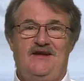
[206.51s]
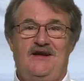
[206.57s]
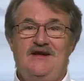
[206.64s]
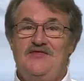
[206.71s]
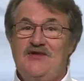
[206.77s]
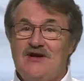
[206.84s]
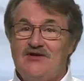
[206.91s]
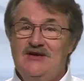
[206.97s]

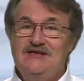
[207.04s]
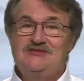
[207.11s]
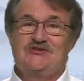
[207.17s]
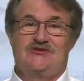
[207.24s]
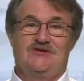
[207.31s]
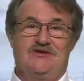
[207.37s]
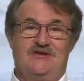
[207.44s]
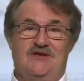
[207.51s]
There is
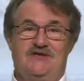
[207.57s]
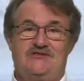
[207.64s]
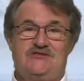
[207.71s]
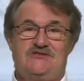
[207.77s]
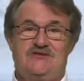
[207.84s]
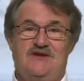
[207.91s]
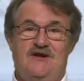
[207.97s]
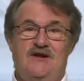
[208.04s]

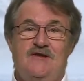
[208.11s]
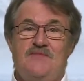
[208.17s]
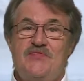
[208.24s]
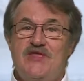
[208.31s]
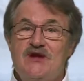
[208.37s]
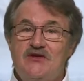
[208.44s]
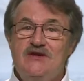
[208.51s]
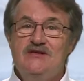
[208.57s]
goodness.
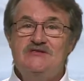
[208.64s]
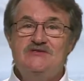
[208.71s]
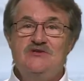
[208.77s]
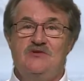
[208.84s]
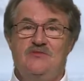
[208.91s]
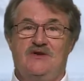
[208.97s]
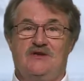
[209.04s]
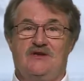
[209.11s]
There is
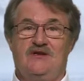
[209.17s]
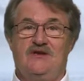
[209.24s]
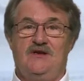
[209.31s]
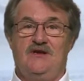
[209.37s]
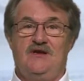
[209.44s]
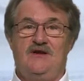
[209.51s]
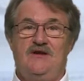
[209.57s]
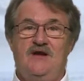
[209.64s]

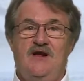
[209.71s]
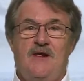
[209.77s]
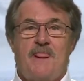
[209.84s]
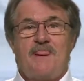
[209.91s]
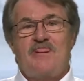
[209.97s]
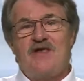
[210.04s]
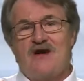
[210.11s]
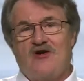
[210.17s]
nobility.
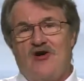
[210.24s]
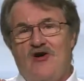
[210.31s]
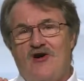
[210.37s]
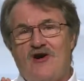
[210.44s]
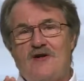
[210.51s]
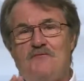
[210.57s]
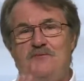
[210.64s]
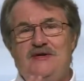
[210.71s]
There
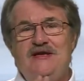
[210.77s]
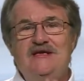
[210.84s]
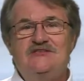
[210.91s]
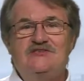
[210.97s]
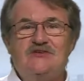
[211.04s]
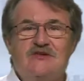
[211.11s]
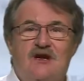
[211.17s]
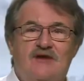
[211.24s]
are
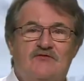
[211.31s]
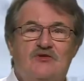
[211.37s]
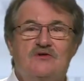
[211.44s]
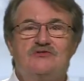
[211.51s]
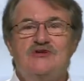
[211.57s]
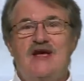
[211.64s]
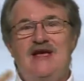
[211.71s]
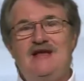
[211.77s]
peace
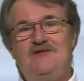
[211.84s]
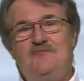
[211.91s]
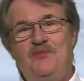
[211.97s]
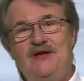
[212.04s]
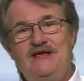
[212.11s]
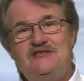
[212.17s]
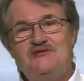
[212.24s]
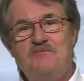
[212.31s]
lovers and
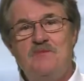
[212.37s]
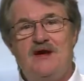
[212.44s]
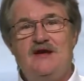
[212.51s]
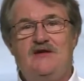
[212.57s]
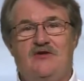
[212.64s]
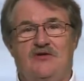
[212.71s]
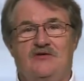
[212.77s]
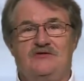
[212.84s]

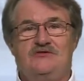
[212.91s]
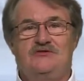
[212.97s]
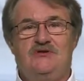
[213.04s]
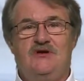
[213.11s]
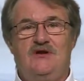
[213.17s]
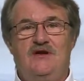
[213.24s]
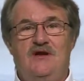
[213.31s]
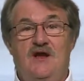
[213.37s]
peacemakers.
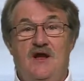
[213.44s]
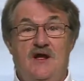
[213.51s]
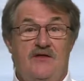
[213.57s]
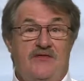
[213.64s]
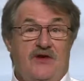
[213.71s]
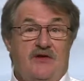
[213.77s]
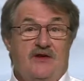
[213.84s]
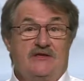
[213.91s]

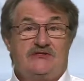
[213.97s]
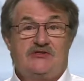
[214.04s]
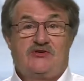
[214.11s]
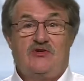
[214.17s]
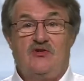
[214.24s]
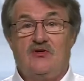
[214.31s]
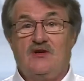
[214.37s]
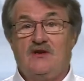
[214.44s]
There is
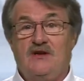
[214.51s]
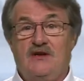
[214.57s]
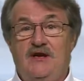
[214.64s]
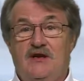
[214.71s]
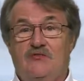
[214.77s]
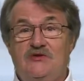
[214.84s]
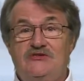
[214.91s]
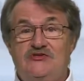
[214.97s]
currently
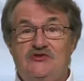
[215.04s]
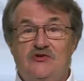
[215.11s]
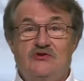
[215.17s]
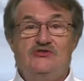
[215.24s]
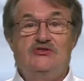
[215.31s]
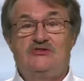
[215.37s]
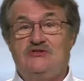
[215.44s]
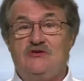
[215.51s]
a
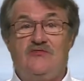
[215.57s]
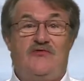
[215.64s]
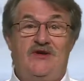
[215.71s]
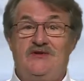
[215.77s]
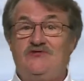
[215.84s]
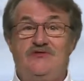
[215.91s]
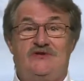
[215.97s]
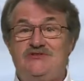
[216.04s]
resurgence of
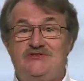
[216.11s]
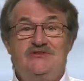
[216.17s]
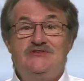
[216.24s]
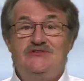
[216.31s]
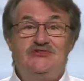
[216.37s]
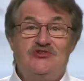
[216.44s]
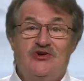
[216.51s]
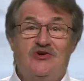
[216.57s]
interest in
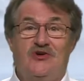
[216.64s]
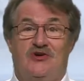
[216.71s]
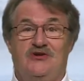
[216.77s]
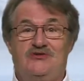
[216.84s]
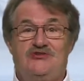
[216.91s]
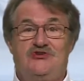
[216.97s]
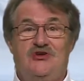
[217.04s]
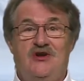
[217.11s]

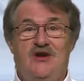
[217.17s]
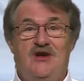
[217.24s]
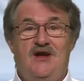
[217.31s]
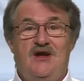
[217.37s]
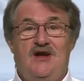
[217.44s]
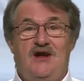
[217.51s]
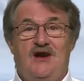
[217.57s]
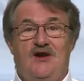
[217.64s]
church.
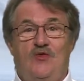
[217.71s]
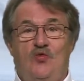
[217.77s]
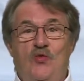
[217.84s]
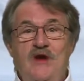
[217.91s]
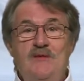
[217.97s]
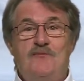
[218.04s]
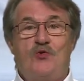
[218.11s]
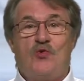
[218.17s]

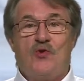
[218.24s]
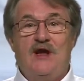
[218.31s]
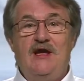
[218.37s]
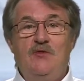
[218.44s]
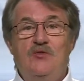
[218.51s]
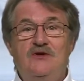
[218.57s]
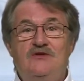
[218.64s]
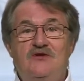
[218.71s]
We pray
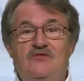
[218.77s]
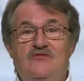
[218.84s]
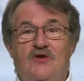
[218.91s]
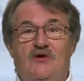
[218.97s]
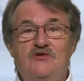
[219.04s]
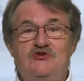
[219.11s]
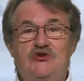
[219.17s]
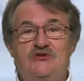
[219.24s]
with
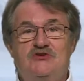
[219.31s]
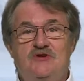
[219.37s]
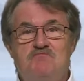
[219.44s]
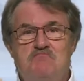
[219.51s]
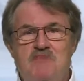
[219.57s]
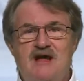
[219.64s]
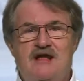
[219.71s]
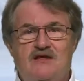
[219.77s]
devotion to
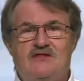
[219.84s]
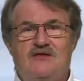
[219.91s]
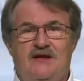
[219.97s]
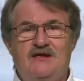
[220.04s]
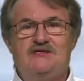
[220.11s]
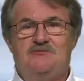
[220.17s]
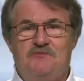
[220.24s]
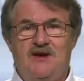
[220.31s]
make
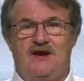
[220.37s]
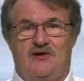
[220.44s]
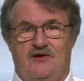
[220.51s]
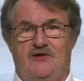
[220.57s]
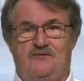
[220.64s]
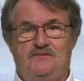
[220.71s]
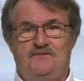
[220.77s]
things better,